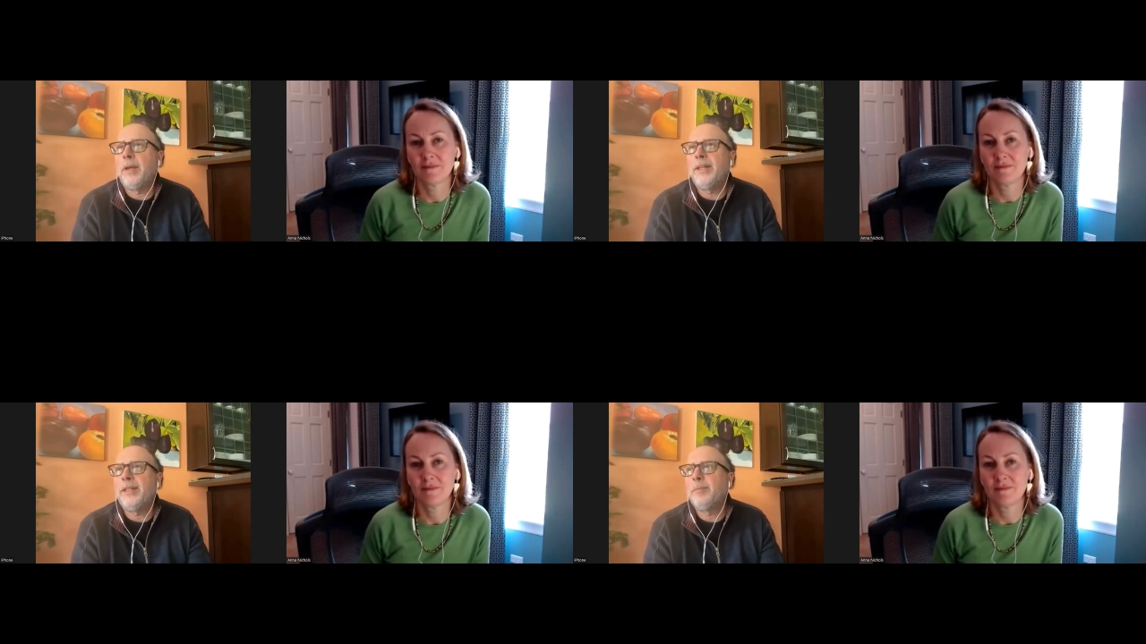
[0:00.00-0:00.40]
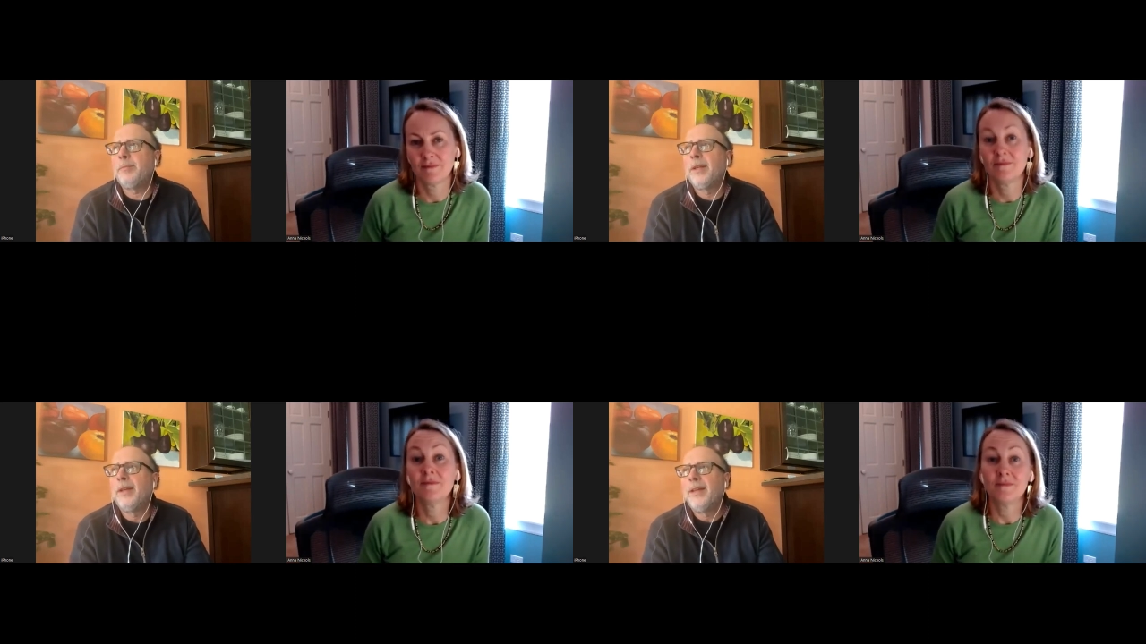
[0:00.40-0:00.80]
Speaker 1: I need
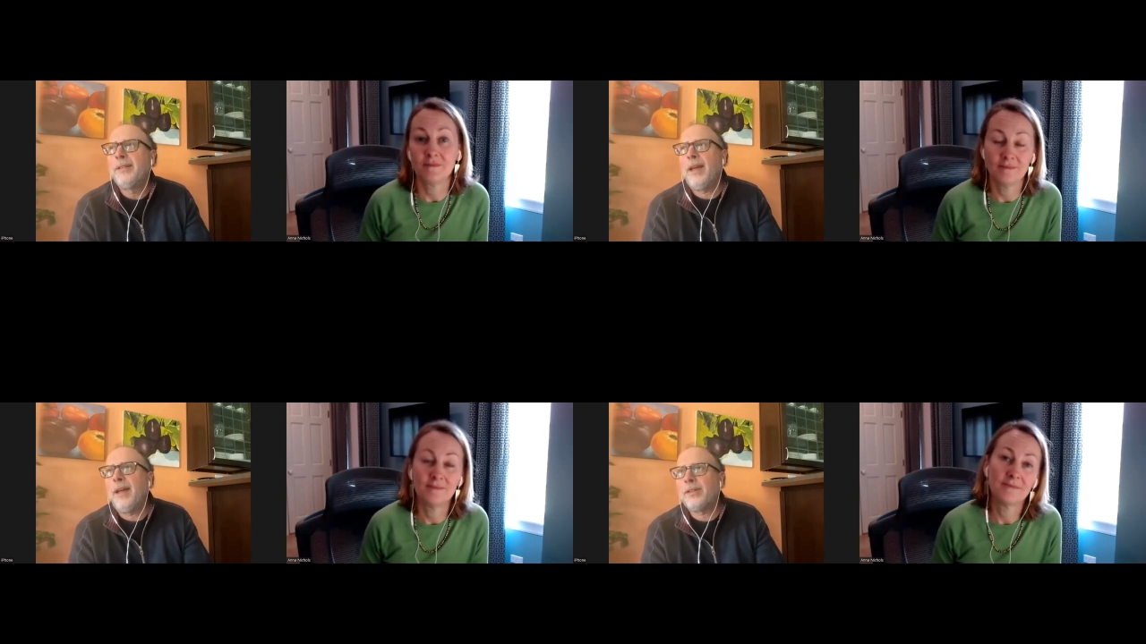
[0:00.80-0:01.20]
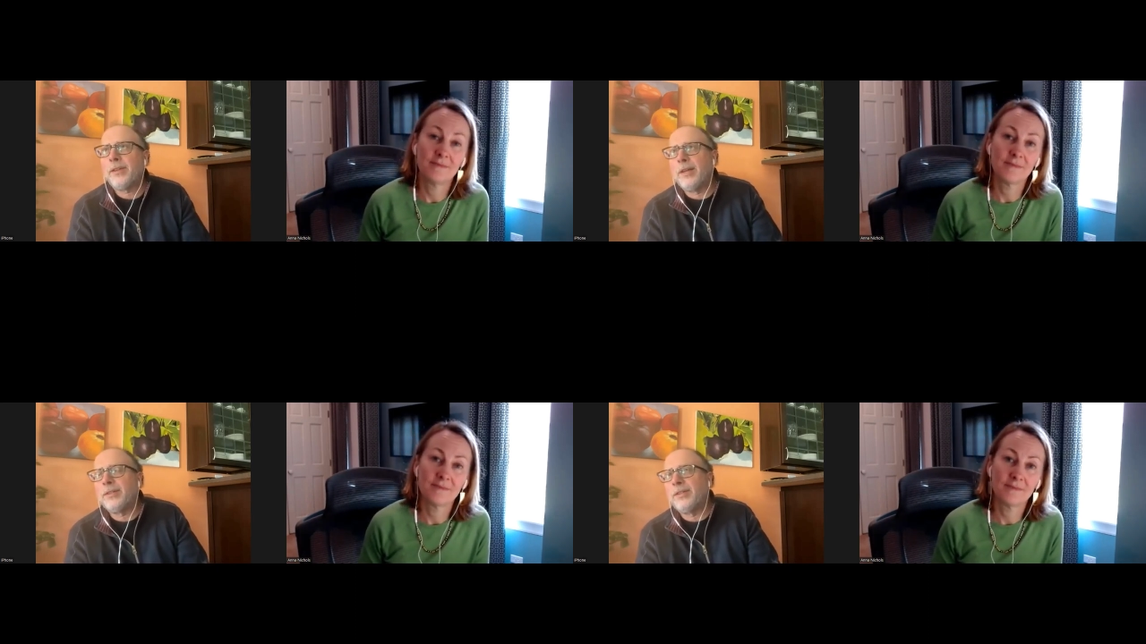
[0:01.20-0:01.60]
some tax
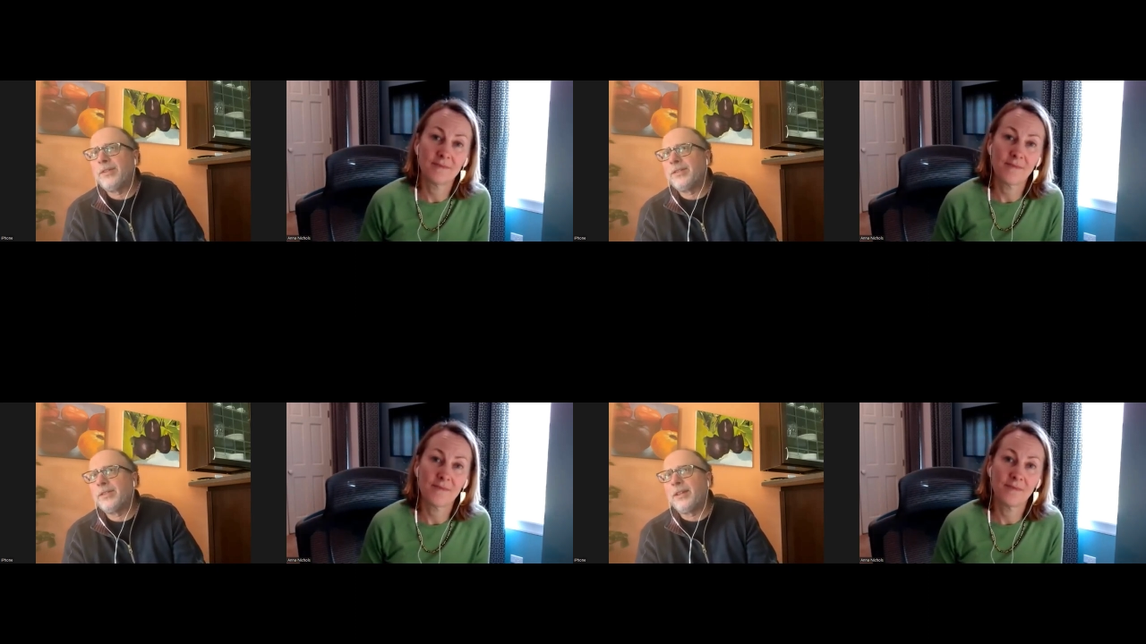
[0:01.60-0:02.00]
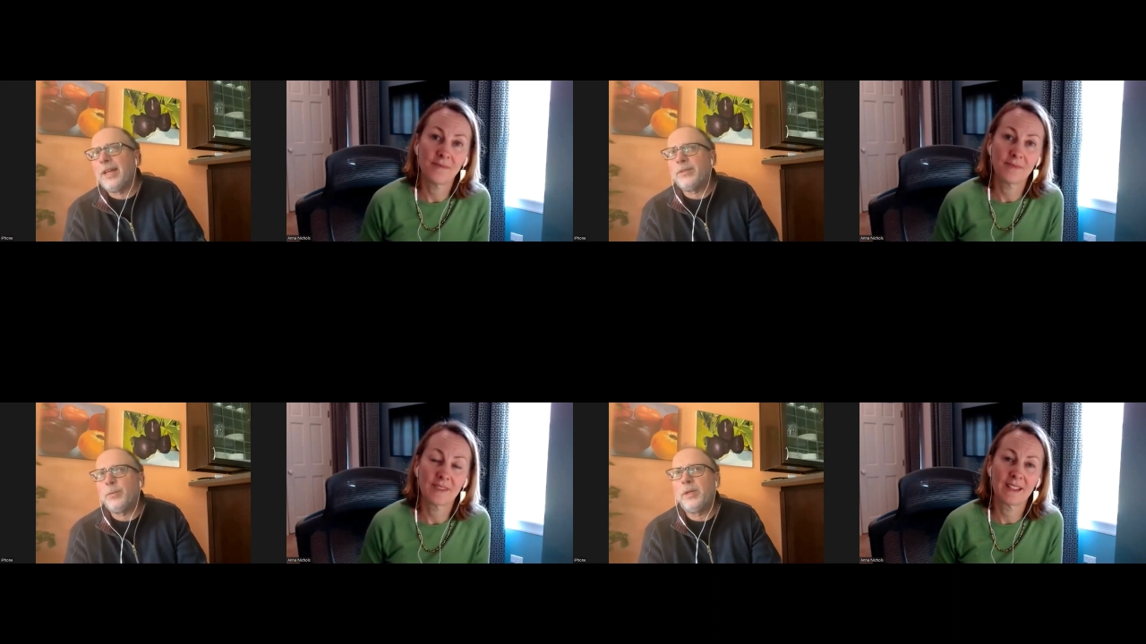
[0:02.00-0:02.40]
losses. It's the
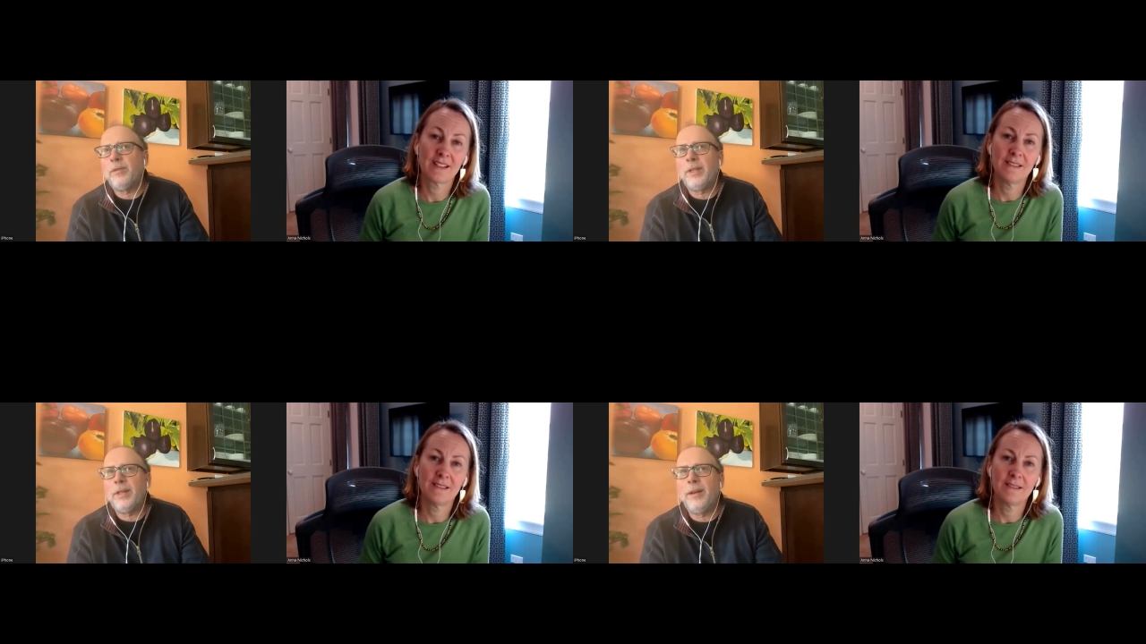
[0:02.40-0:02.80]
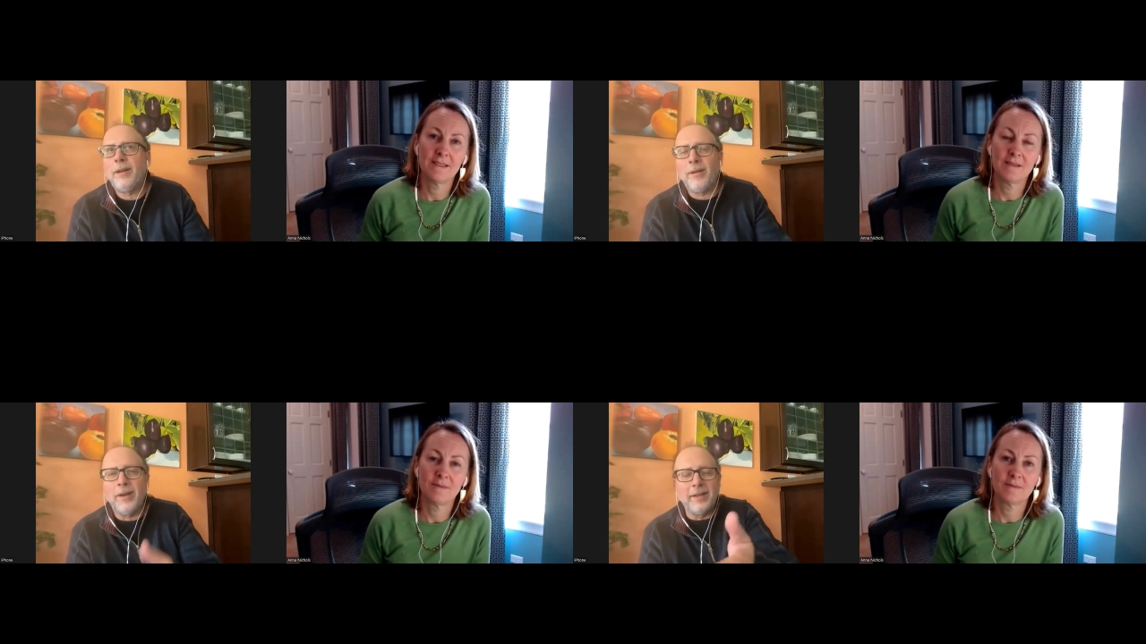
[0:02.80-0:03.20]
last week of the
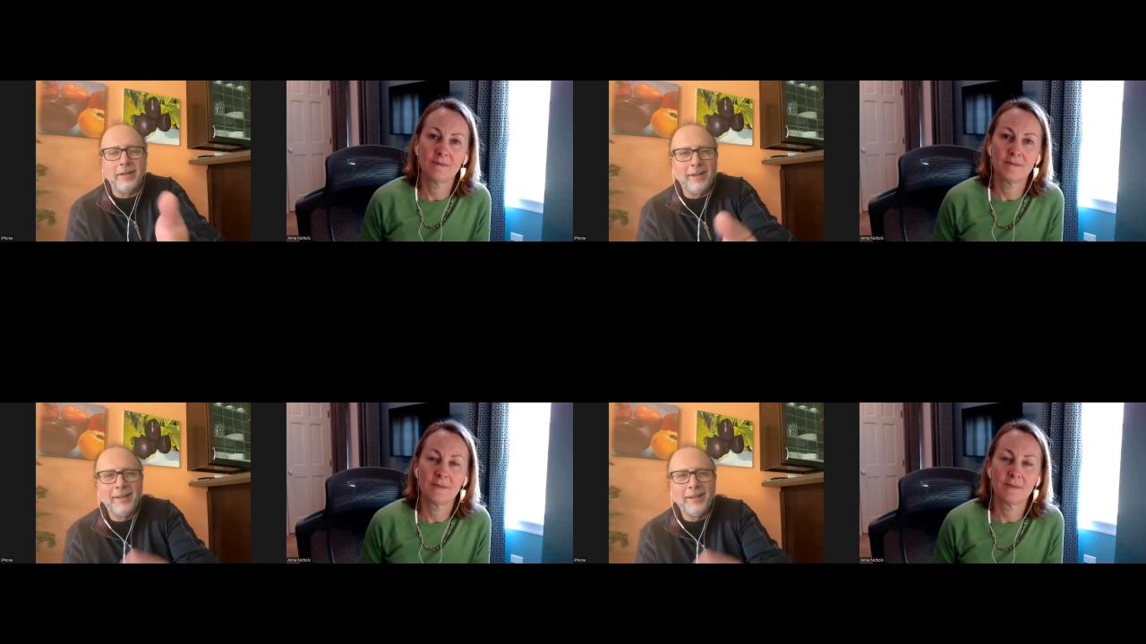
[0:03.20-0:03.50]
year. And